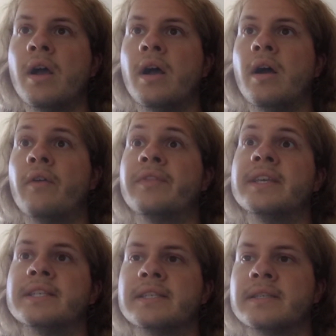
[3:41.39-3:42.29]
of
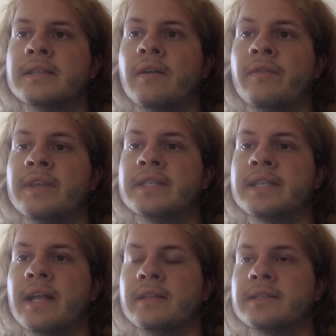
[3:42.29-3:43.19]
these
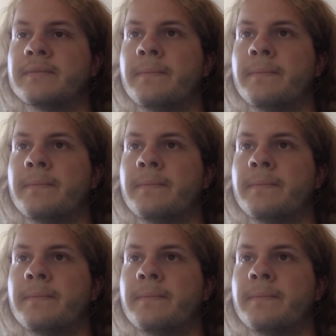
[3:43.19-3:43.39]
cells.